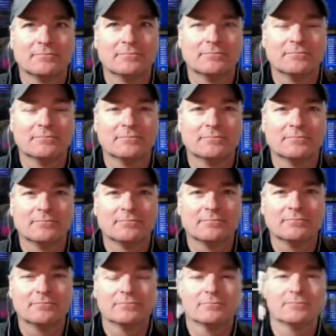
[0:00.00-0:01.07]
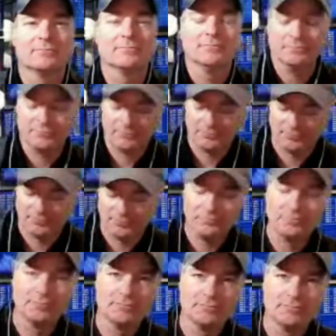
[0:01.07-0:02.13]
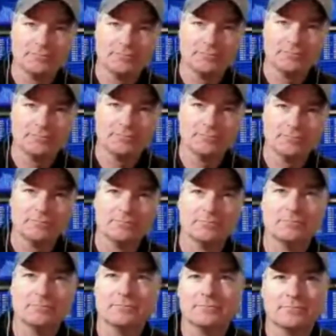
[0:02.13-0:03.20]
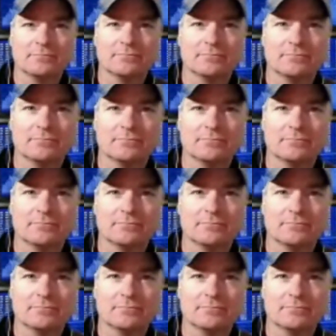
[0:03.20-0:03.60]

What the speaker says: (not speaking)